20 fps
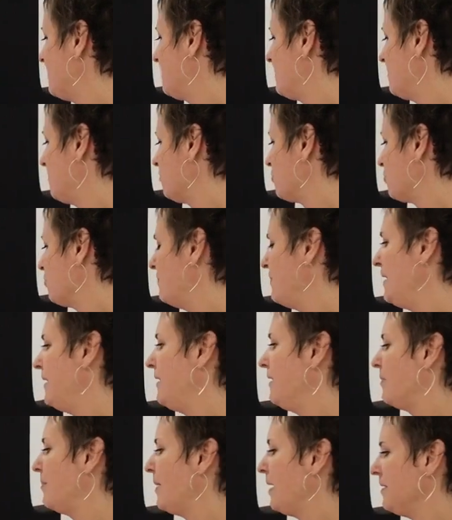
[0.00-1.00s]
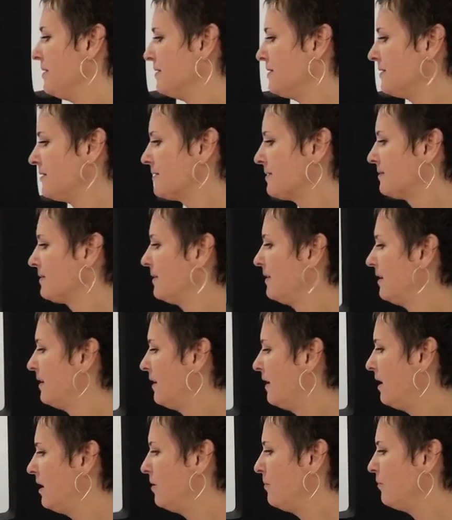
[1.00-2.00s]
social media buttons.
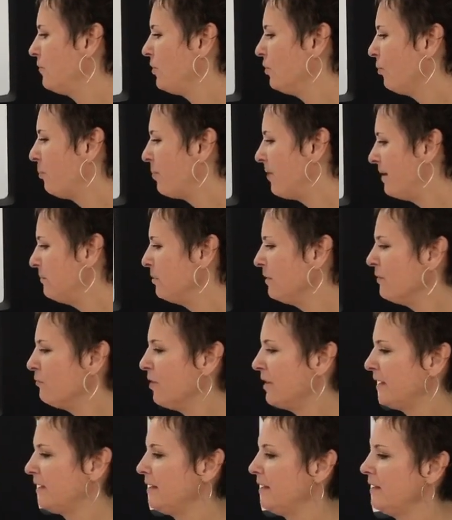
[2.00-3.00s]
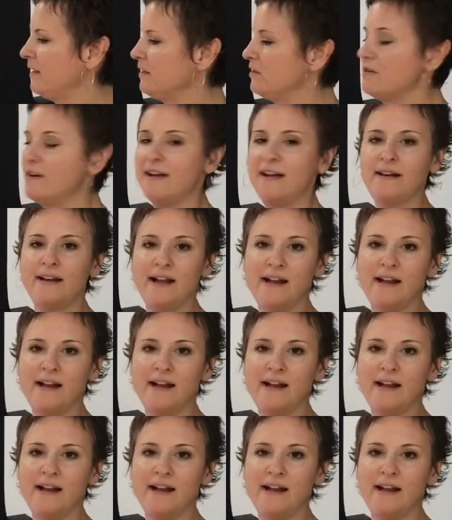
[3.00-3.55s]
You'll probably want to get internet